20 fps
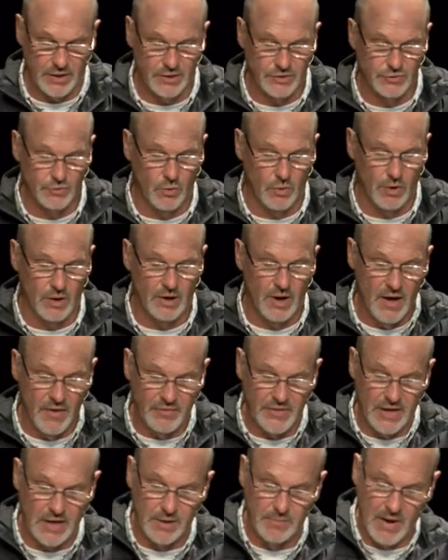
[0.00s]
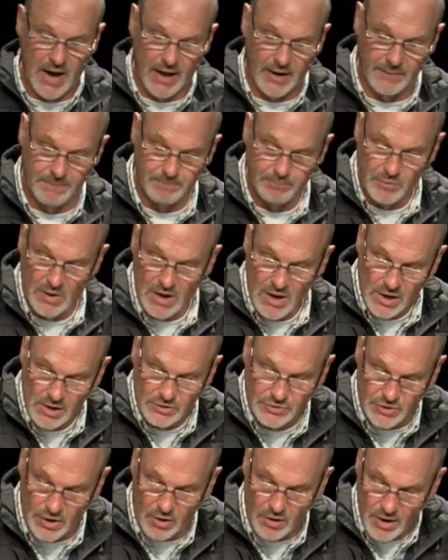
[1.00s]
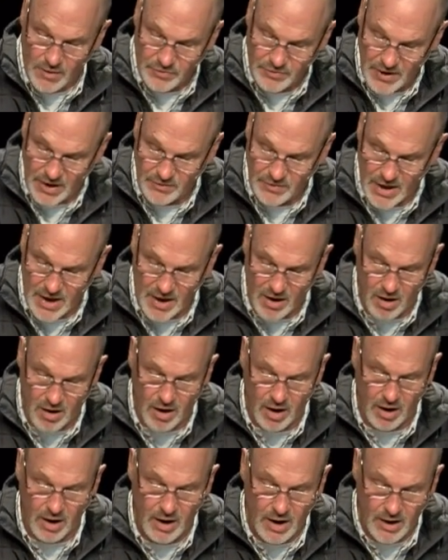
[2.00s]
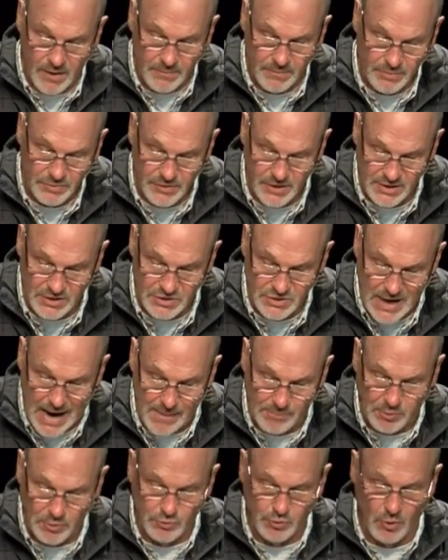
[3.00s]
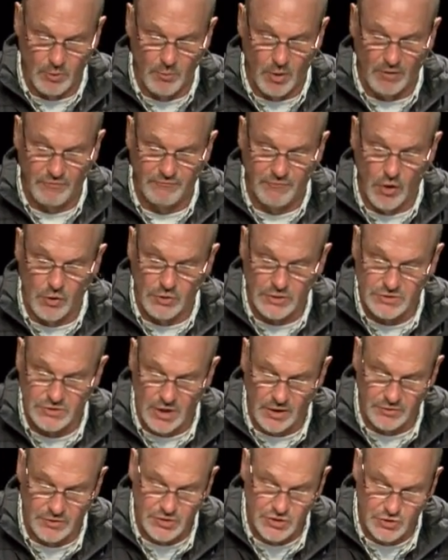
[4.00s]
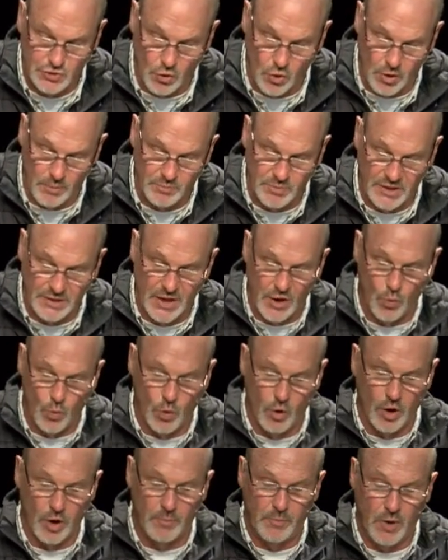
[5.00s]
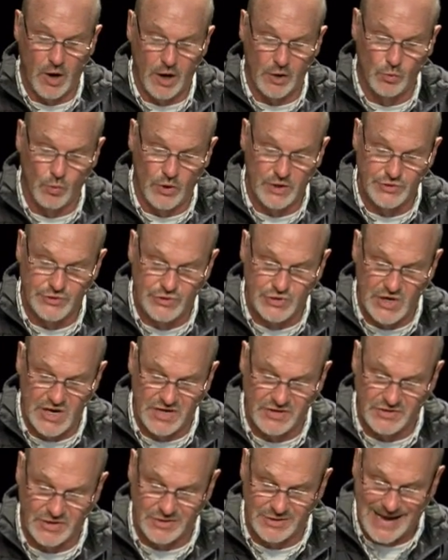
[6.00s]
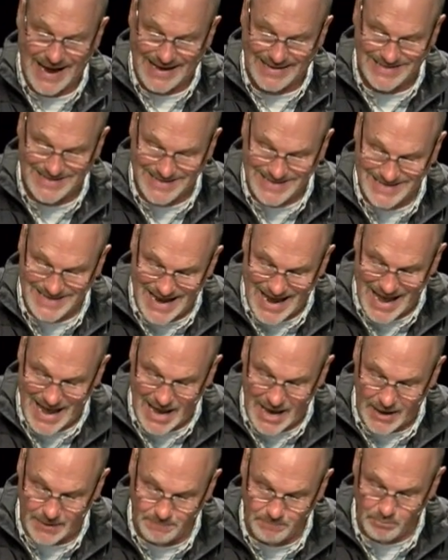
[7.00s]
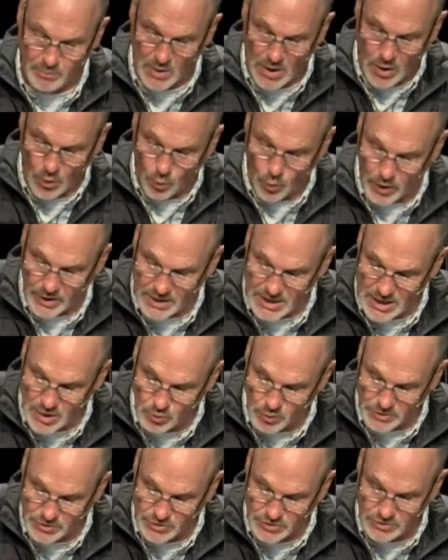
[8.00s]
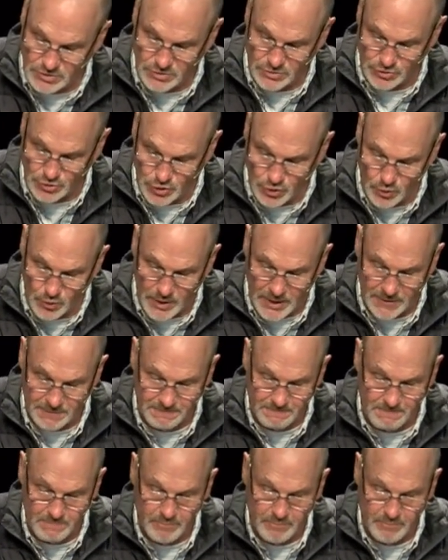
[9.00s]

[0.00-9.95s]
His Word. Think about it. So there they are. The disciples were more focused on the storm than they were upon what Jesus had said, what He was doing.